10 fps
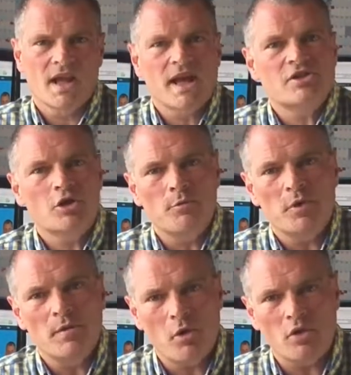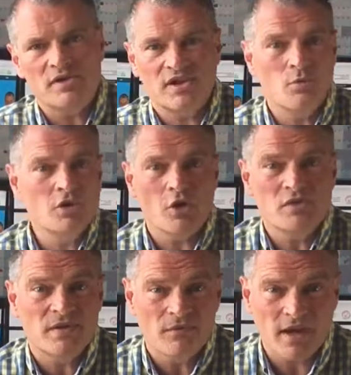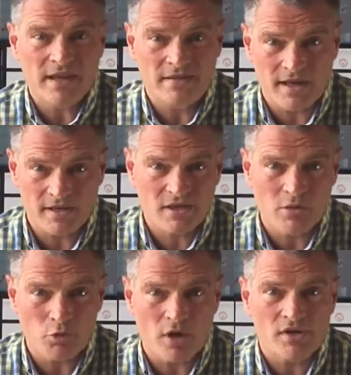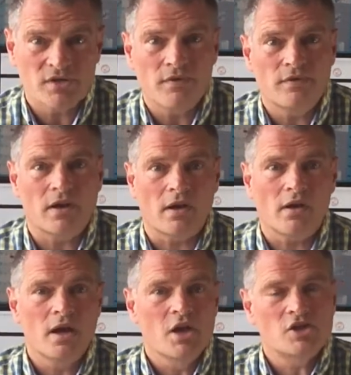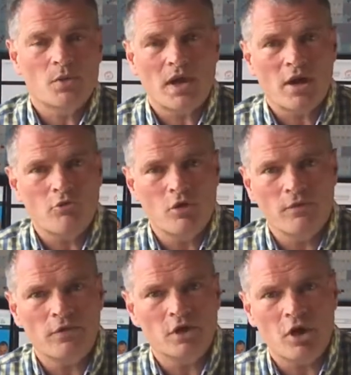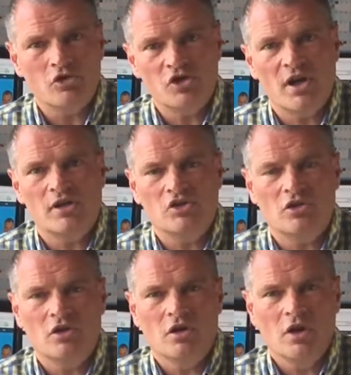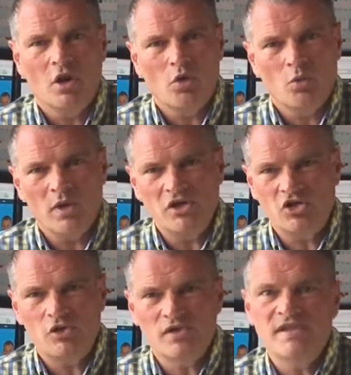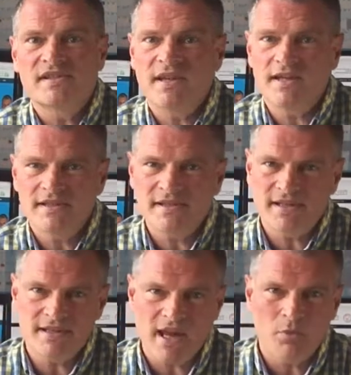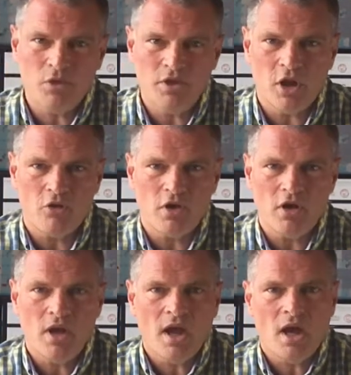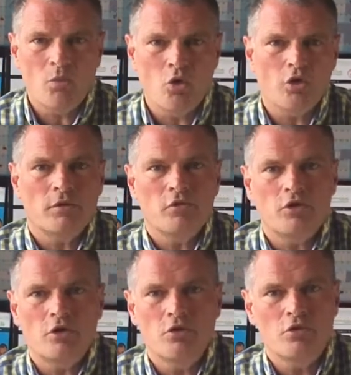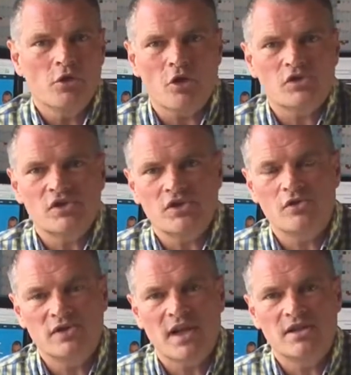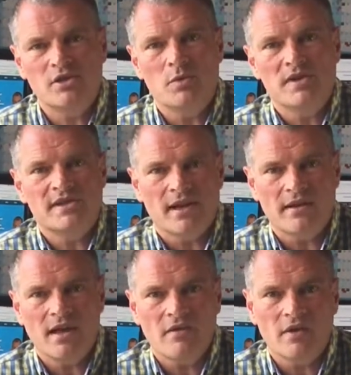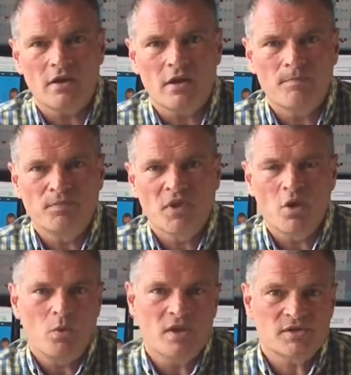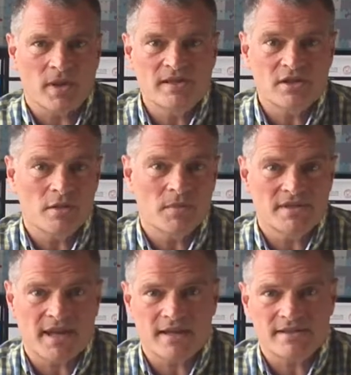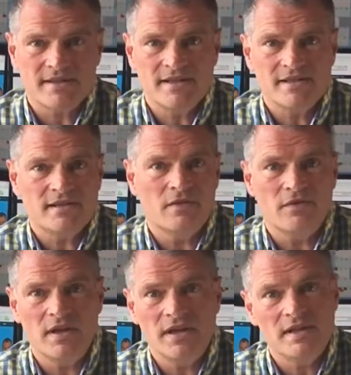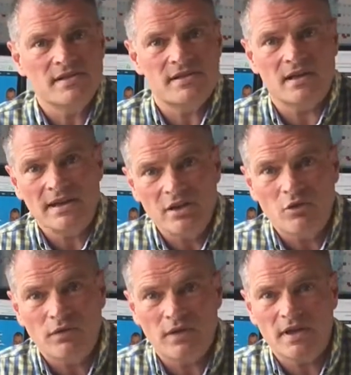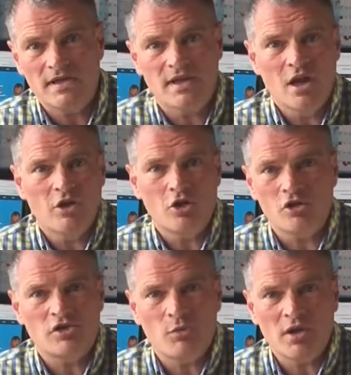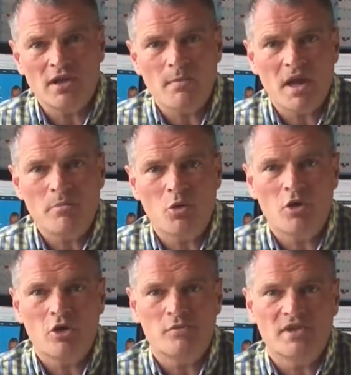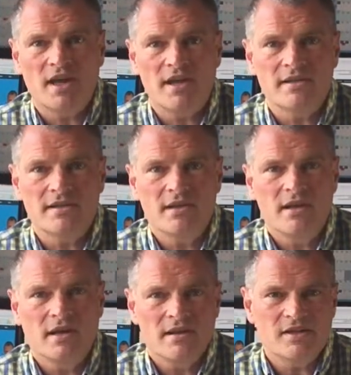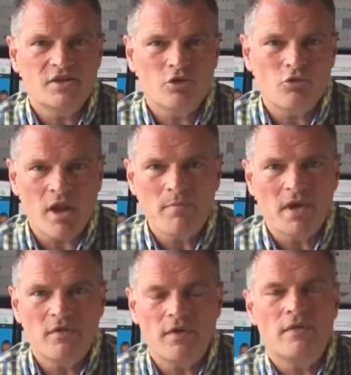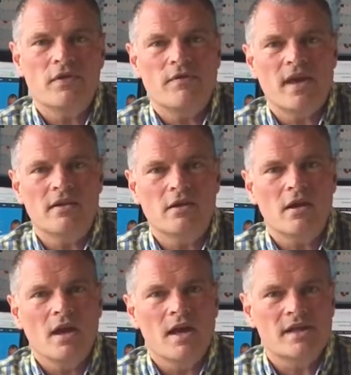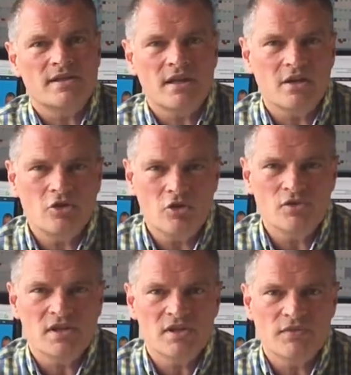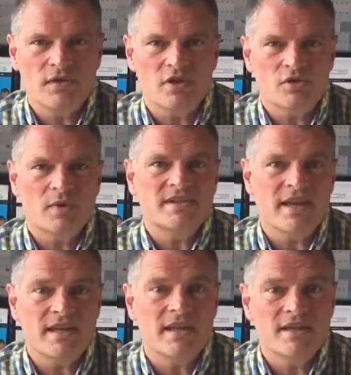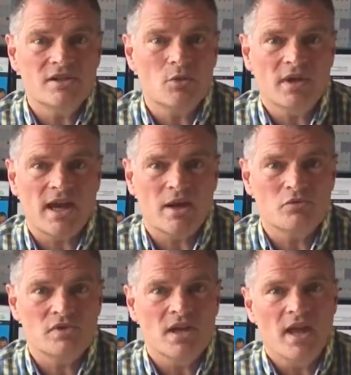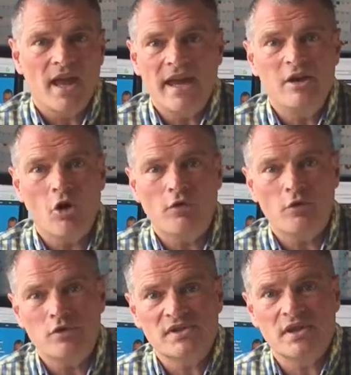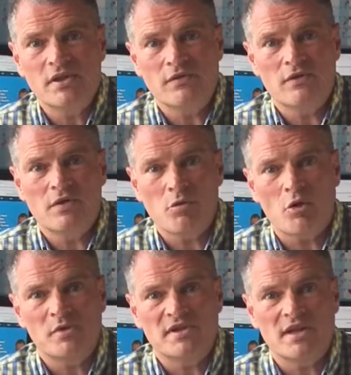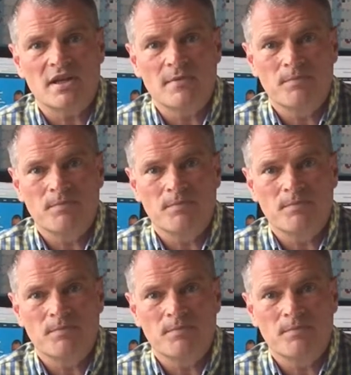As a company policy, we don't inflate the asking price of a villa to allow room for negotiation. We choose instead to sit down with the owner and walk them through the costs associated with selling their villa. We explain to them the taxes, the fees, the legal fees, the cost of bringing their paperwork up to date. This is a great benefit for the vendor, as they can use these figures when taking into account any offer received for the property.